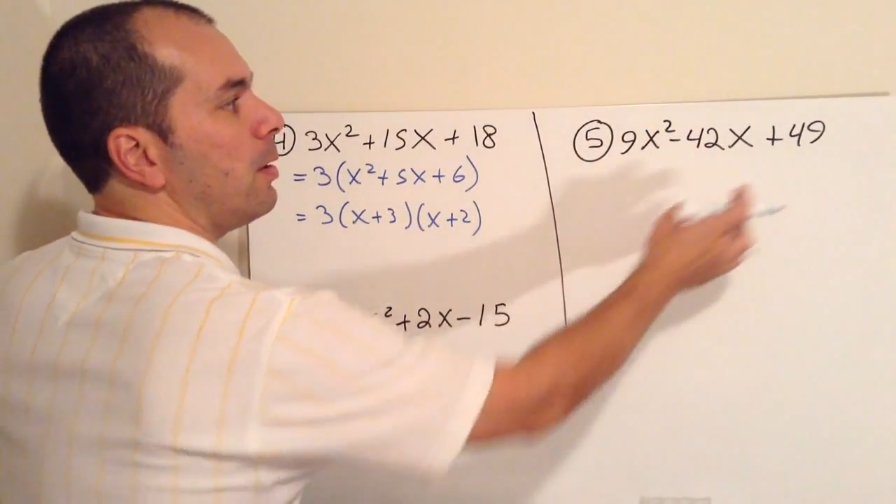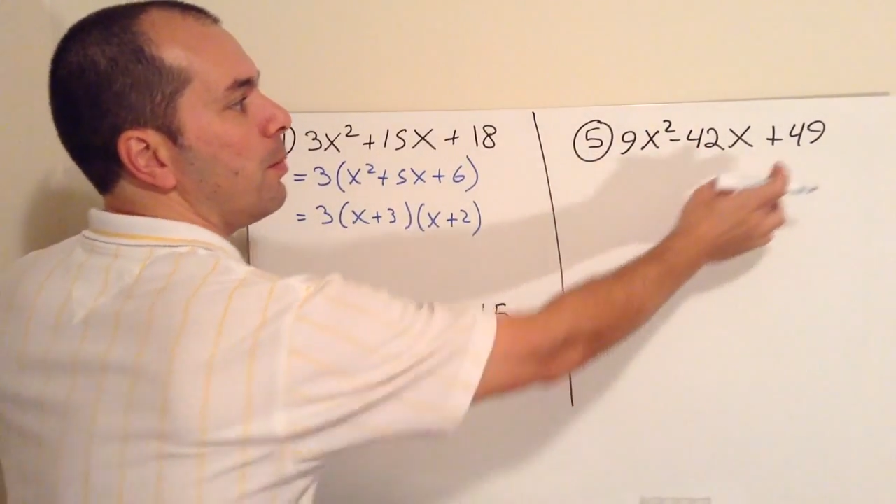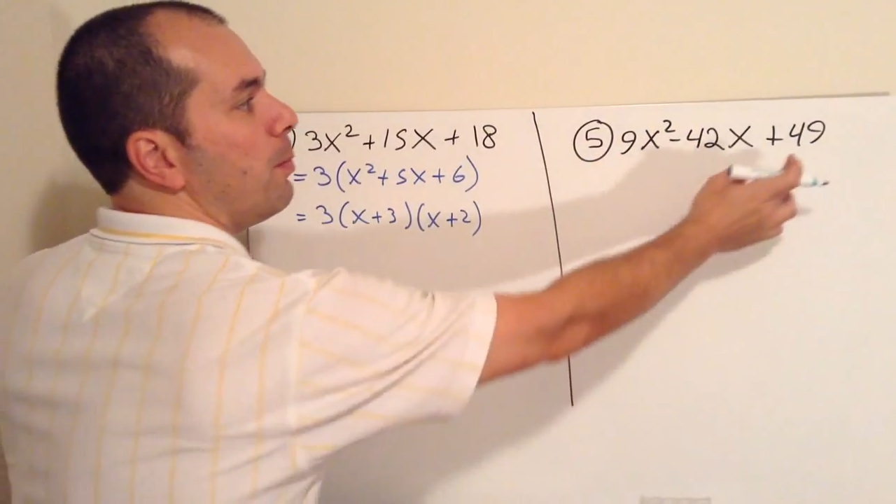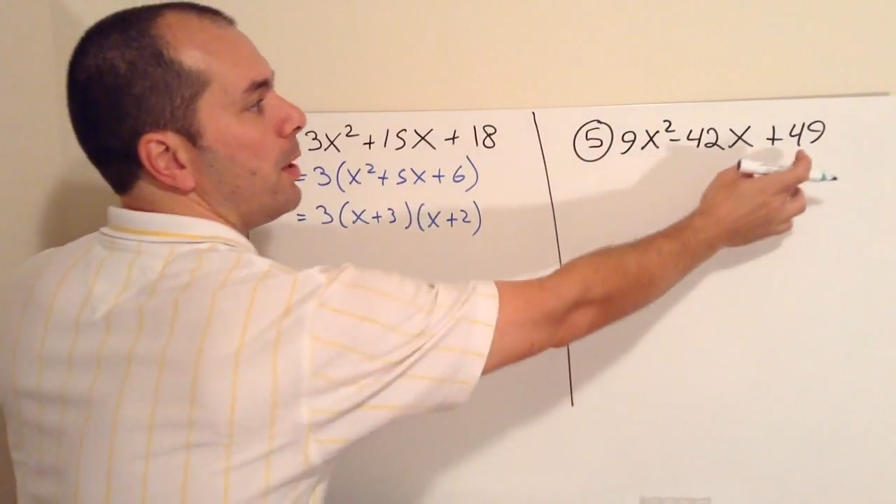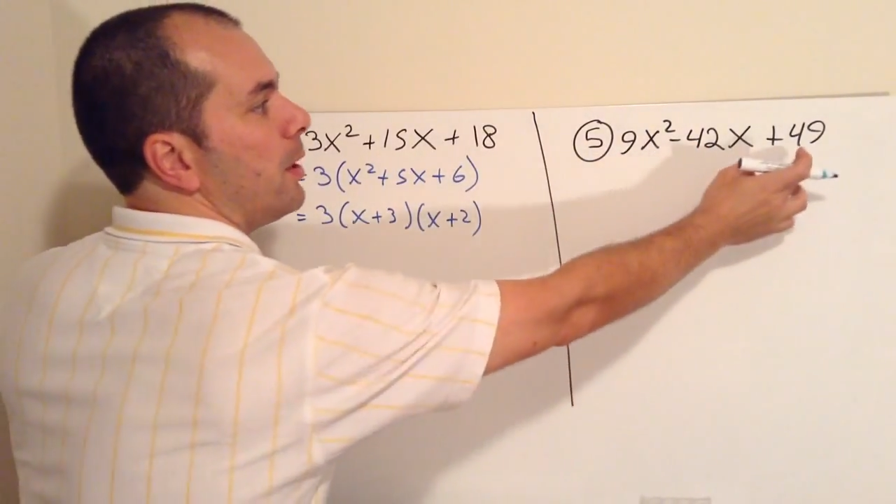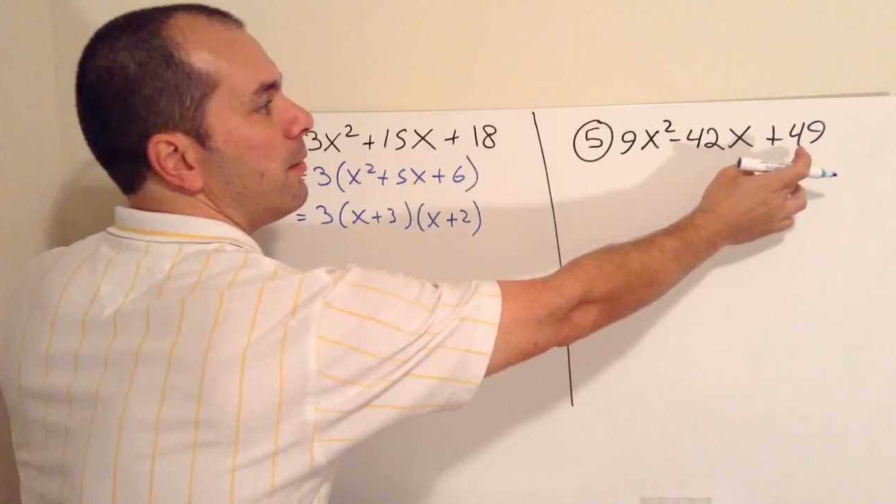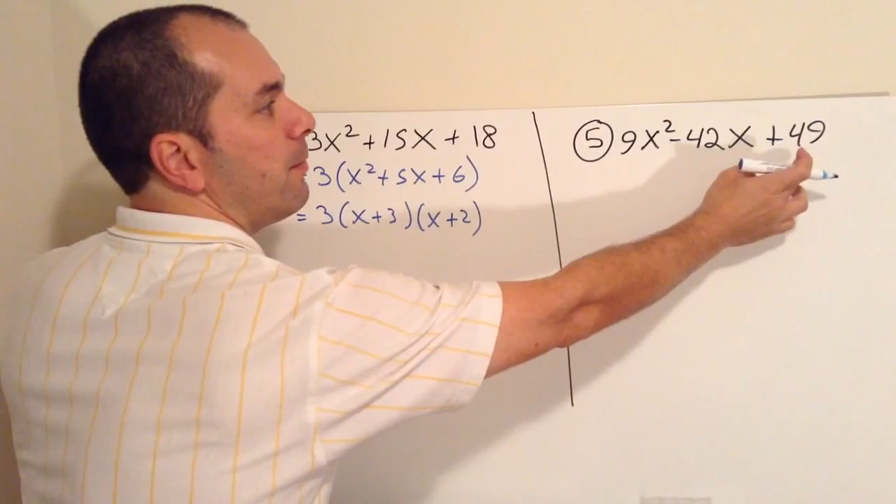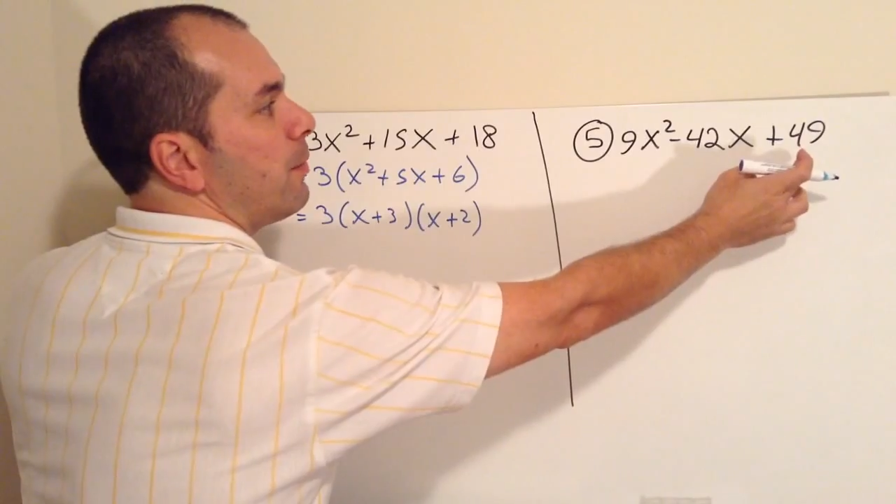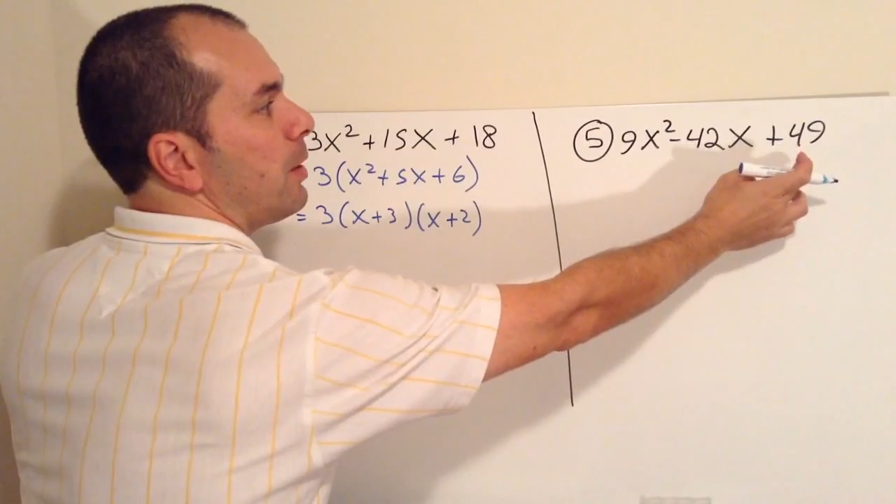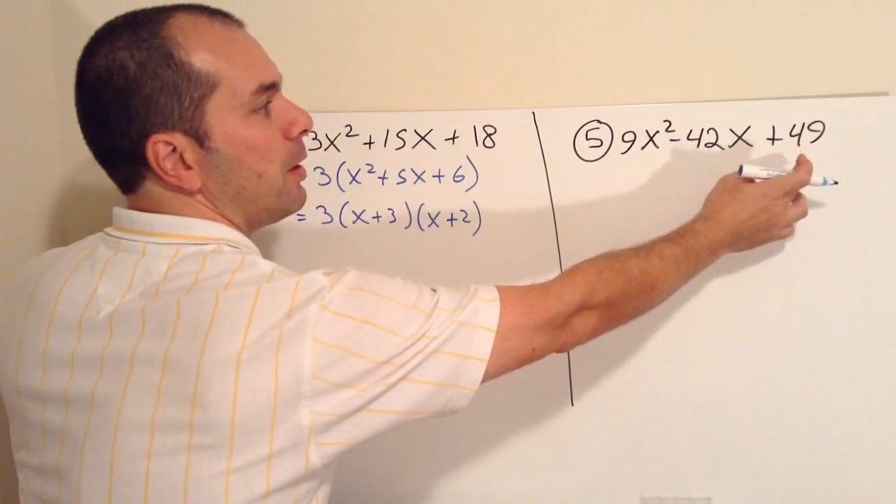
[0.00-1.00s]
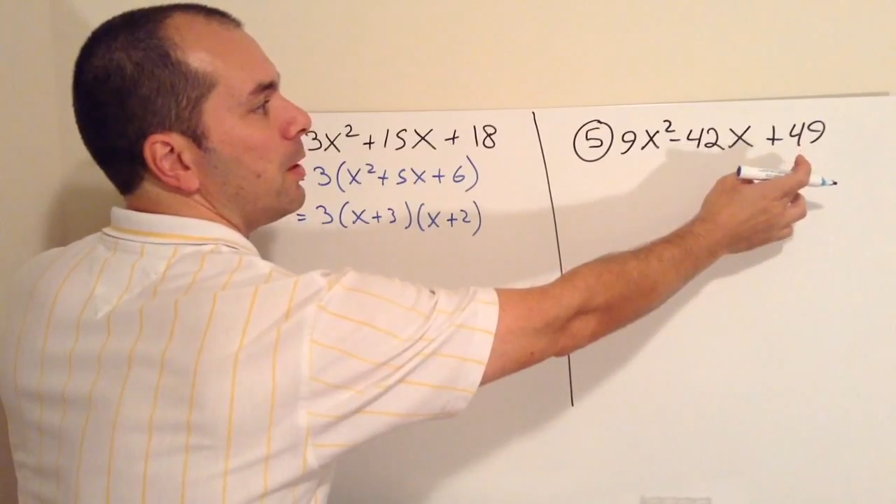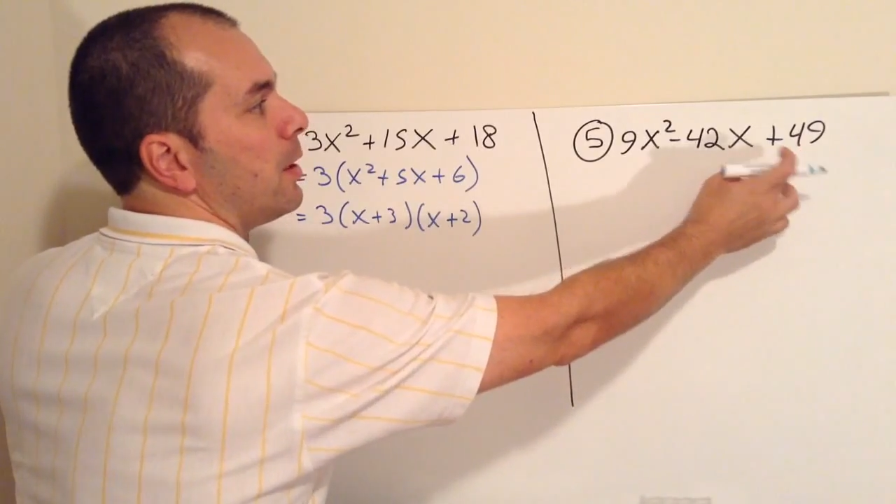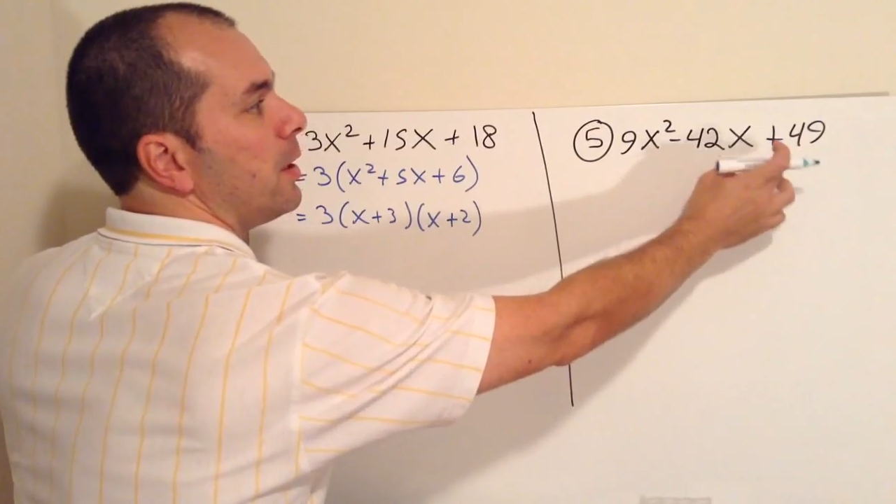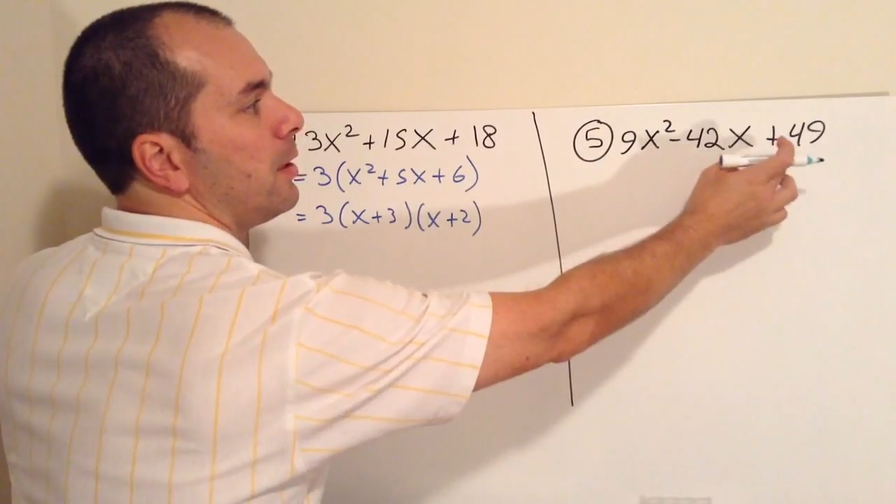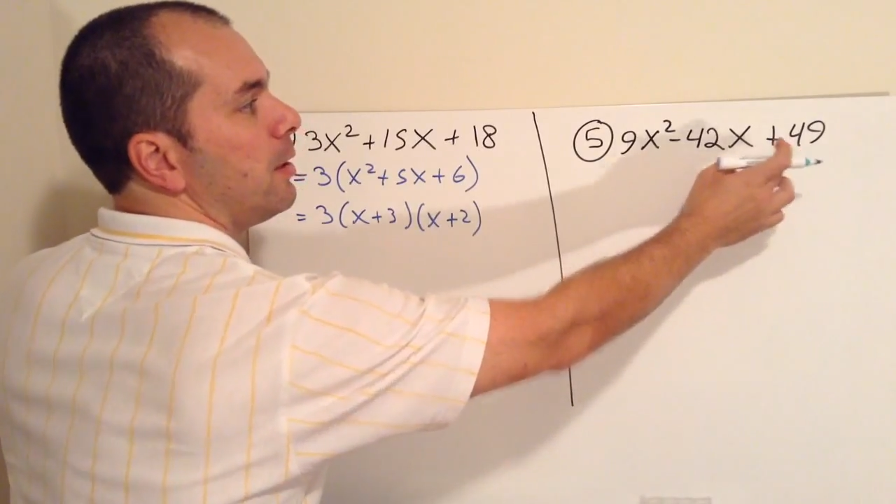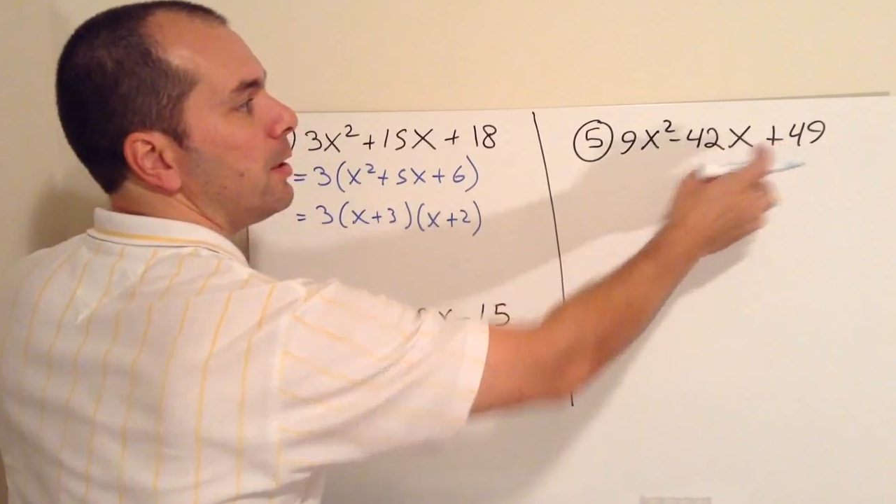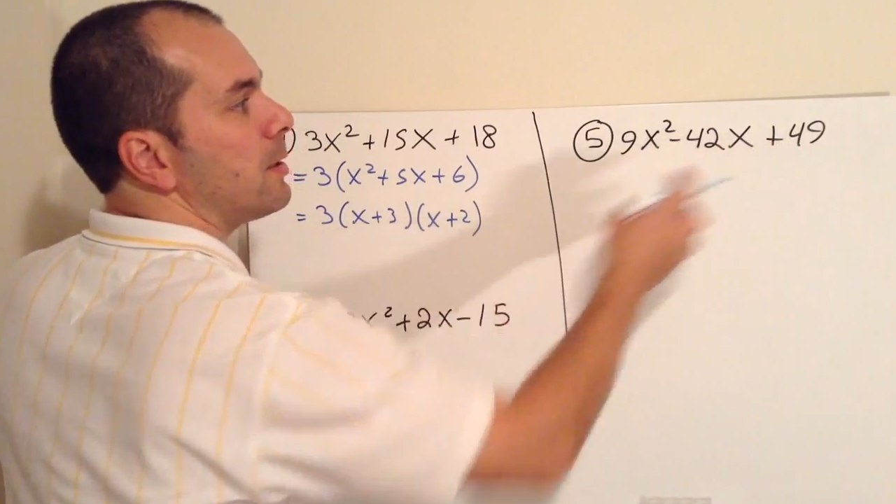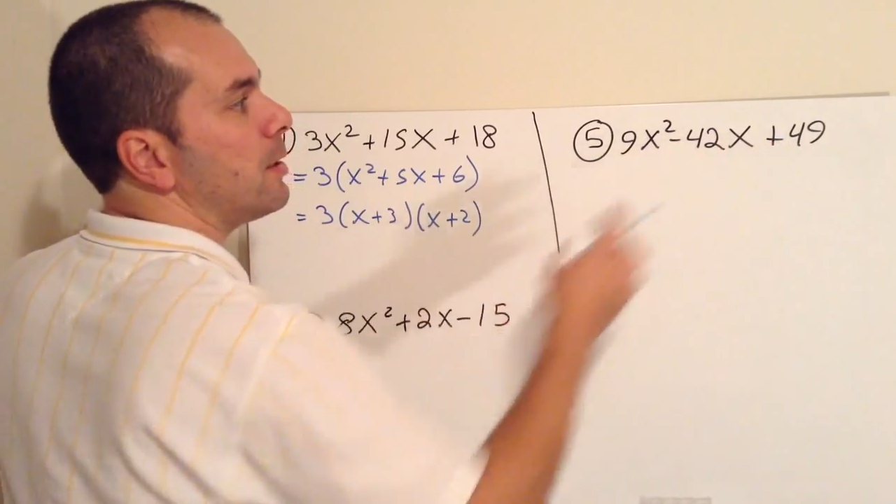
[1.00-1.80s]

but 49 is